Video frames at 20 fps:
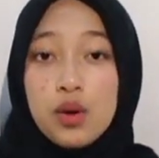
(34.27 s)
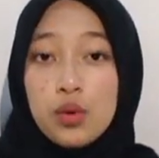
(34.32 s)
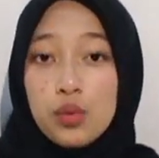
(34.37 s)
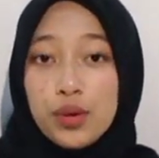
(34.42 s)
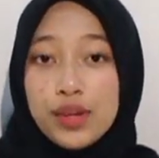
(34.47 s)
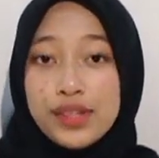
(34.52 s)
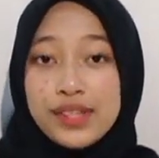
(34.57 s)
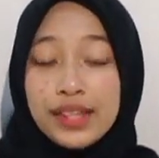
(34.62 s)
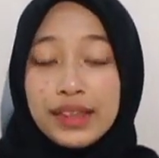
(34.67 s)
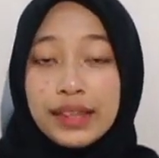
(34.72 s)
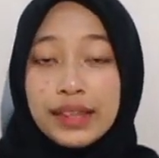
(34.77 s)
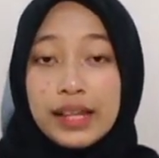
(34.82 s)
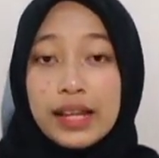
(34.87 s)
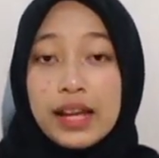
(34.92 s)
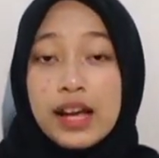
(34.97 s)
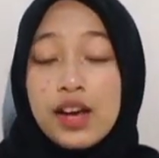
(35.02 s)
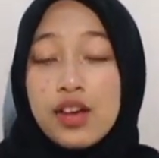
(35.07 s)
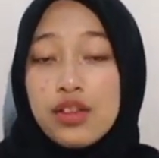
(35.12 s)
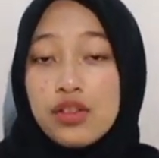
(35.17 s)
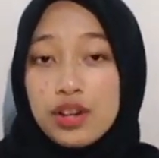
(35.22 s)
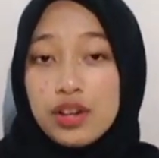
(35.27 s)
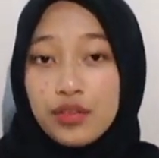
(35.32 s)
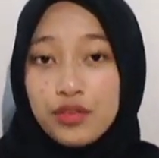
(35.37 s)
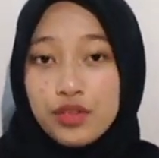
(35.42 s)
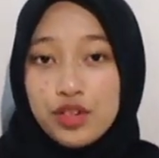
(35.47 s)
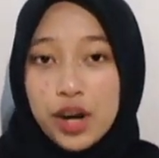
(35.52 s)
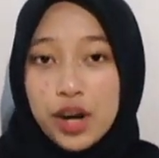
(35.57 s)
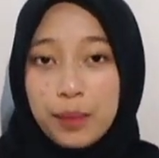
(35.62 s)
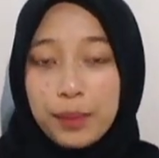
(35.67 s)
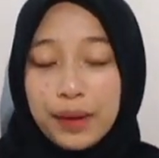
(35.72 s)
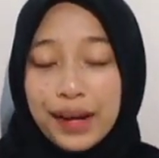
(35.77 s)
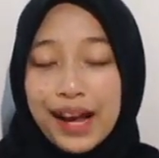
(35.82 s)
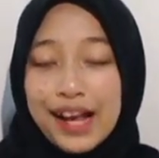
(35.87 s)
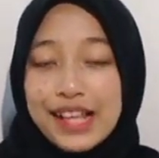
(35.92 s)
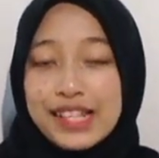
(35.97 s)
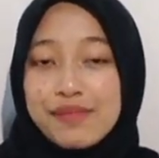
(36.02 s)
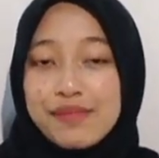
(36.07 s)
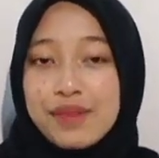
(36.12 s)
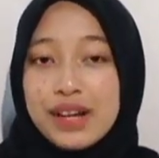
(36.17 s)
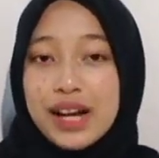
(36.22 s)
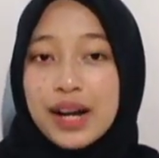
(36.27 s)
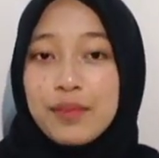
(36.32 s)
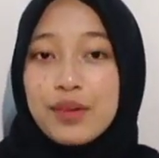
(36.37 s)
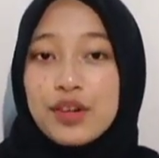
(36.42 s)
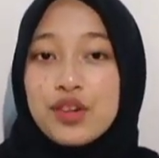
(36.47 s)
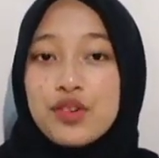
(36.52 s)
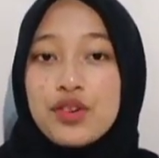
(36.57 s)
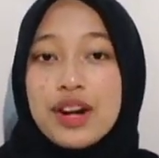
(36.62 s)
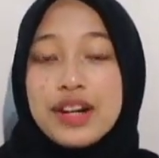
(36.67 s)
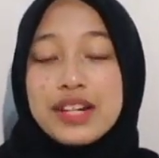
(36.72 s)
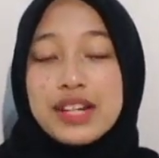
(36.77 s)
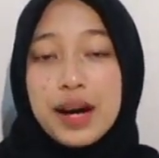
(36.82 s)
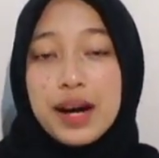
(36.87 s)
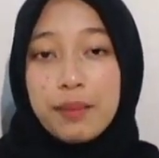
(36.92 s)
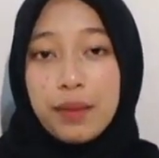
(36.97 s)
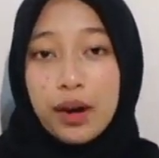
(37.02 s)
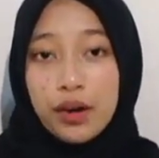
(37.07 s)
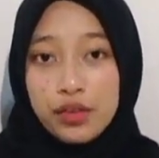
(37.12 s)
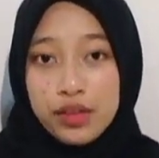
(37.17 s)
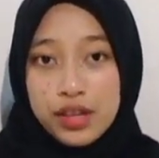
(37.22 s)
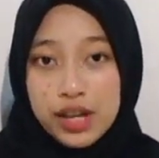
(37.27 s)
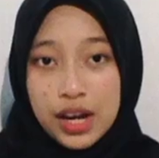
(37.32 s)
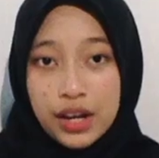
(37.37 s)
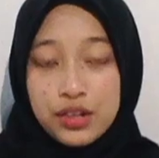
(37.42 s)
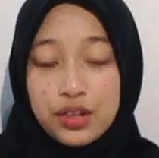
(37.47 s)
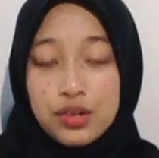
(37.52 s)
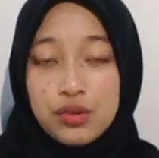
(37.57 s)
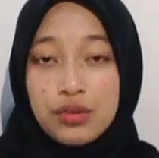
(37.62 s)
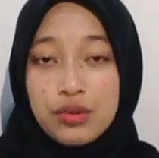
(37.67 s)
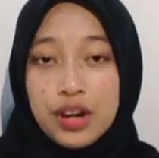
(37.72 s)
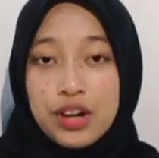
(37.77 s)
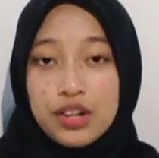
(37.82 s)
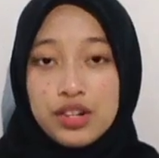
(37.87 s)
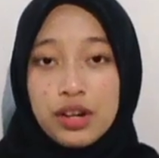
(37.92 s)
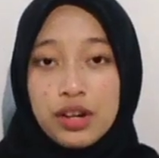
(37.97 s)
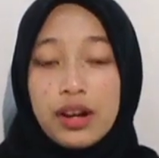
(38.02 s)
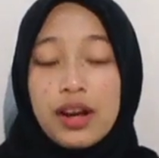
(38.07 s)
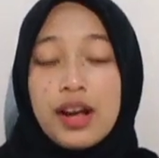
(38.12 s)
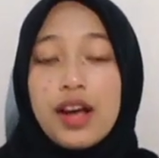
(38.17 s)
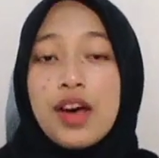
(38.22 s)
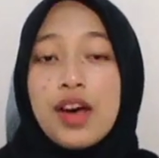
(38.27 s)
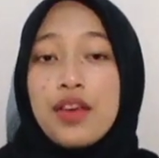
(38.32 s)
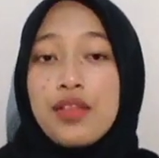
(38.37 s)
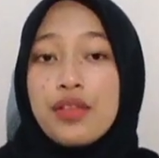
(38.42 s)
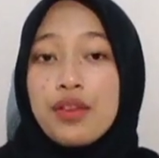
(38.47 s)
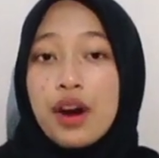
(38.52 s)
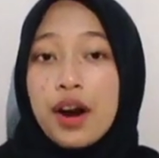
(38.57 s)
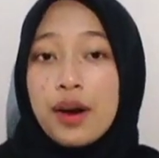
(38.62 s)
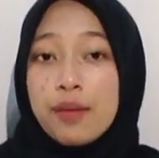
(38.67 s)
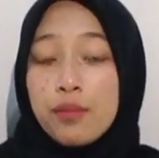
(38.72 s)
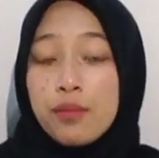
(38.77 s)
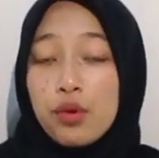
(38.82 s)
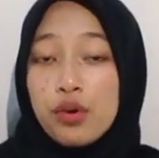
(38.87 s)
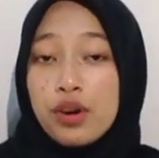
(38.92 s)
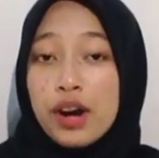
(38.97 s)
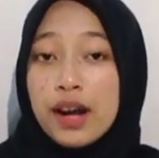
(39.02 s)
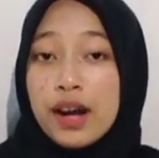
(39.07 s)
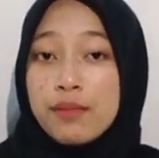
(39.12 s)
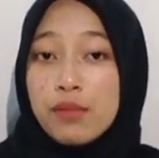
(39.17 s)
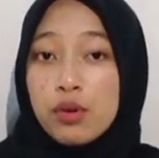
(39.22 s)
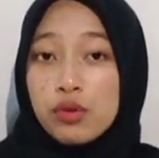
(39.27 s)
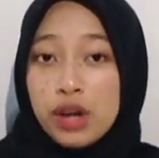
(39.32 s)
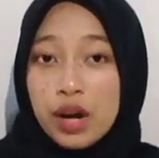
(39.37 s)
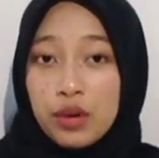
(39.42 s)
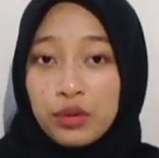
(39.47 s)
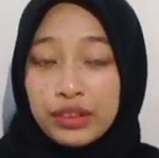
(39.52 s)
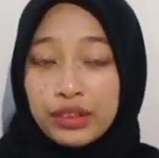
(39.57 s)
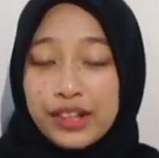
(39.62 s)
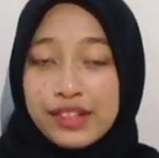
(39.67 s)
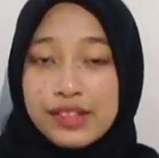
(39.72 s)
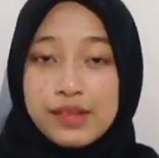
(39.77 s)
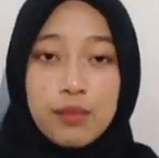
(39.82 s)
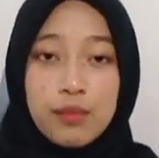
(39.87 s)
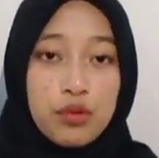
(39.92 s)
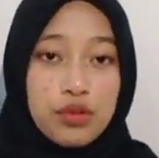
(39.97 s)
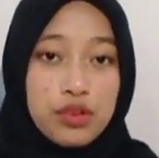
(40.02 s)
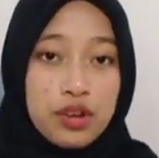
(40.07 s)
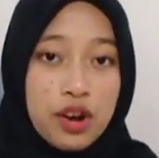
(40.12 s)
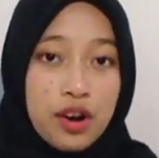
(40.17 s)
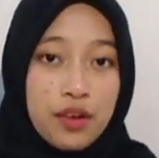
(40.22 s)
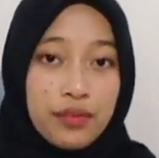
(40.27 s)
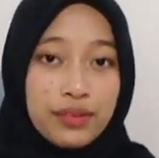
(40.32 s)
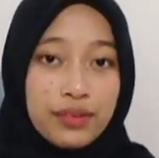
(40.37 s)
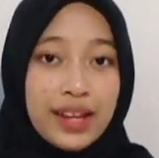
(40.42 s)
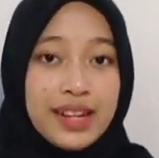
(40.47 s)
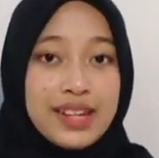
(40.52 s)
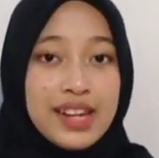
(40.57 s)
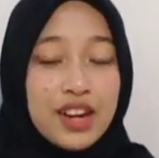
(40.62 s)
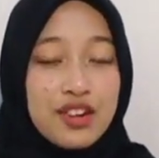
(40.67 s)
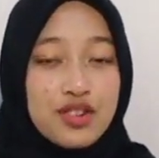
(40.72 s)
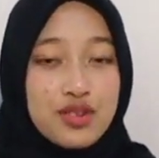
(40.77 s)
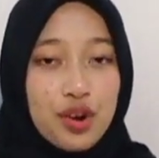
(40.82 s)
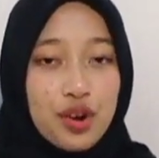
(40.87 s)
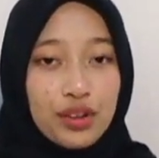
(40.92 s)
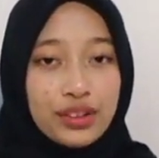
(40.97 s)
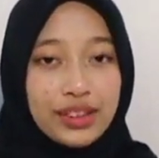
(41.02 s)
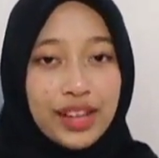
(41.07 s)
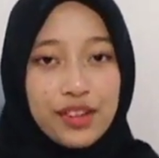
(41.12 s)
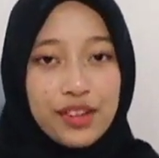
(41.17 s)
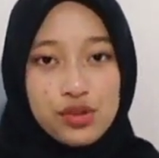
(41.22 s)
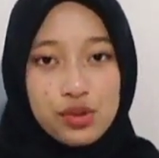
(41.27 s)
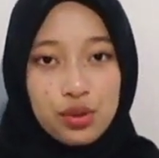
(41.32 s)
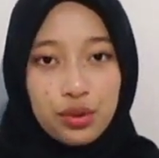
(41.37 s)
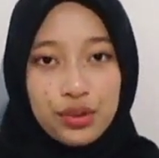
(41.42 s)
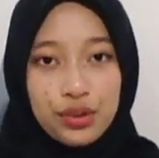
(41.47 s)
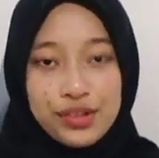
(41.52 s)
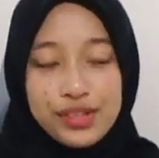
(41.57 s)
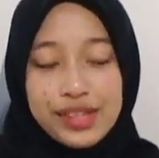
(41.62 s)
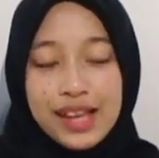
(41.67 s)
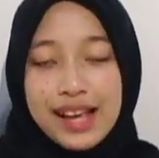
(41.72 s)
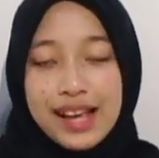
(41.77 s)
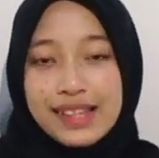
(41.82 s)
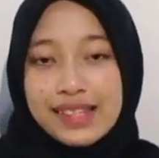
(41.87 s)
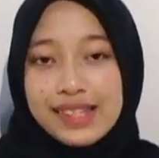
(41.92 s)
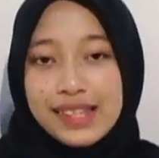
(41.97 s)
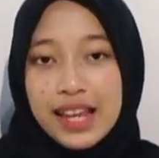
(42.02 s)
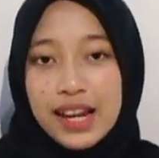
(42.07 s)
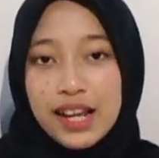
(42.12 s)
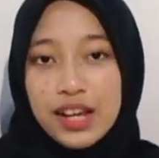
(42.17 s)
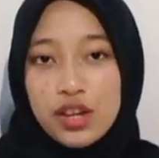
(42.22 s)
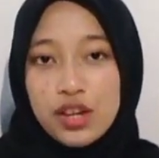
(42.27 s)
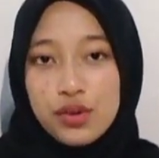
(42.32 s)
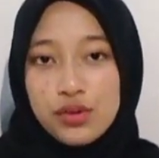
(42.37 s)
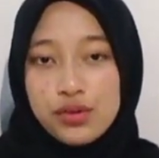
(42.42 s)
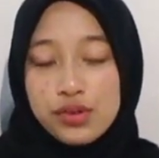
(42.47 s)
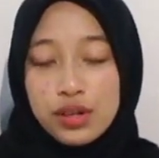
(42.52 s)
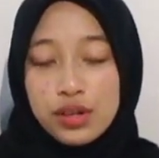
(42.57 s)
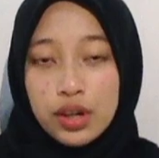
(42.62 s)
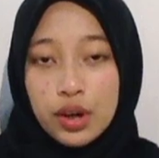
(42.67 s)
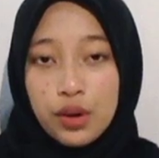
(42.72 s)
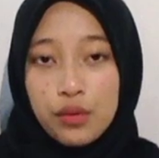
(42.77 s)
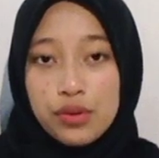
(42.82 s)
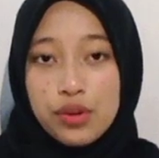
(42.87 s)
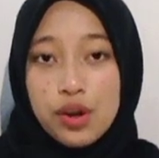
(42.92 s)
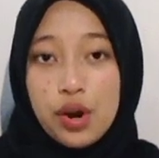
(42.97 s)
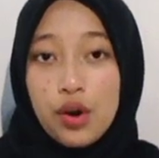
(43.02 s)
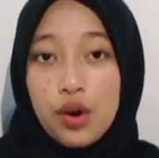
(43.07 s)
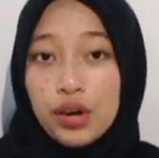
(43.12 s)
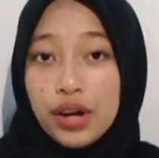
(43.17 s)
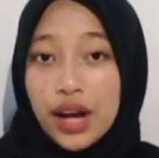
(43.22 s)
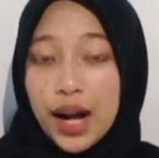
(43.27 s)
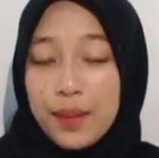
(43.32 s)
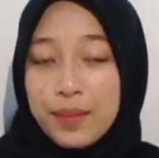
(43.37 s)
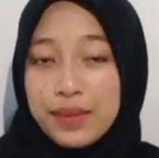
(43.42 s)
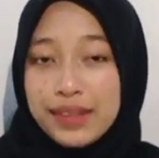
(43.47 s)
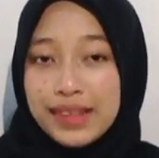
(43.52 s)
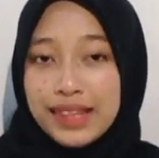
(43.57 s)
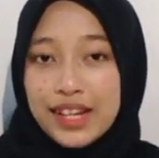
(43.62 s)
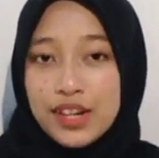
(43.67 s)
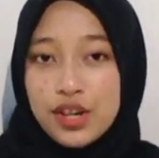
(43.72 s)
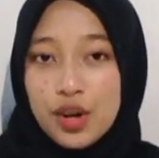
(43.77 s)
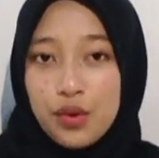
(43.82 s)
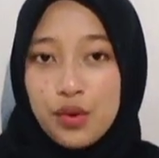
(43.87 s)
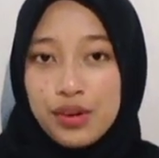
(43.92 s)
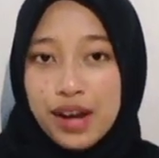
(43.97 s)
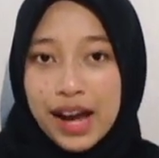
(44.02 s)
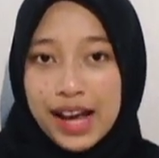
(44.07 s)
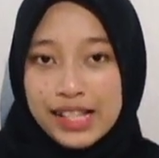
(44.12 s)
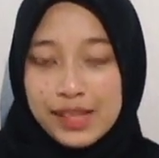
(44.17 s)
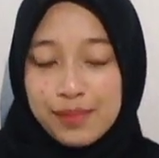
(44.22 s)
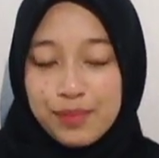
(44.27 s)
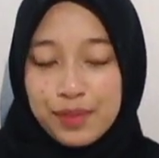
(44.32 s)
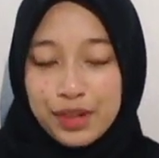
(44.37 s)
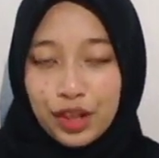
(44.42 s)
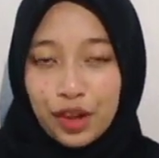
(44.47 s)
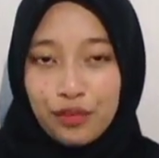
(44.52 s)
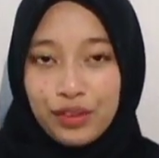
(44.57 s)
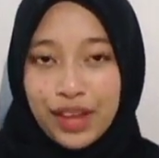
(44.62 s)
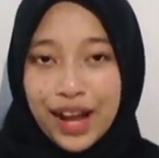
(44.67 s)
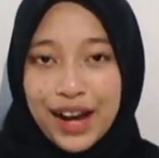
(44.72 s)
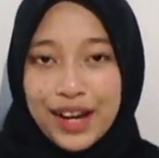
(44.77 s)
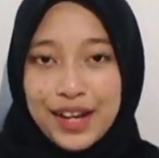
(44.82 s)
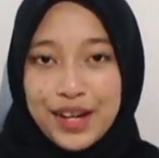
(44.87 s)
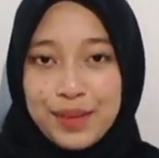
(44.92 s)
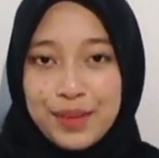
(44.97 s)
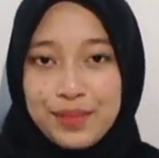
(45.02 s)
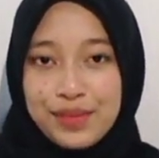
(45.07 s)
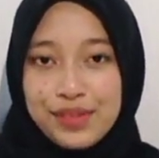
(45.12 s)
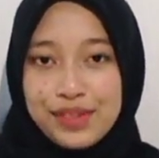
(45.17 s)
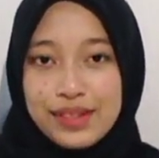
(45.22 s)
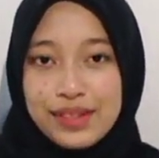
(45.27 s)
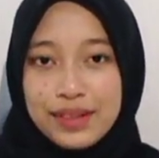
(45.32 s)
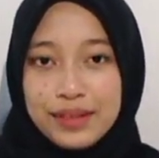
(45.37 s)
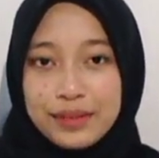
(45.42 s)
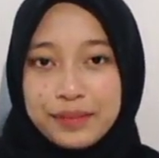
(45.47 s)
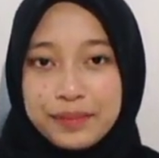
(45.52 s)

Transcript: Recently, thrift shopping has become a trend among the young generation. There are more and more outlets, both in offline and online stores, selling used clothes, or commonly known as pre-loved items.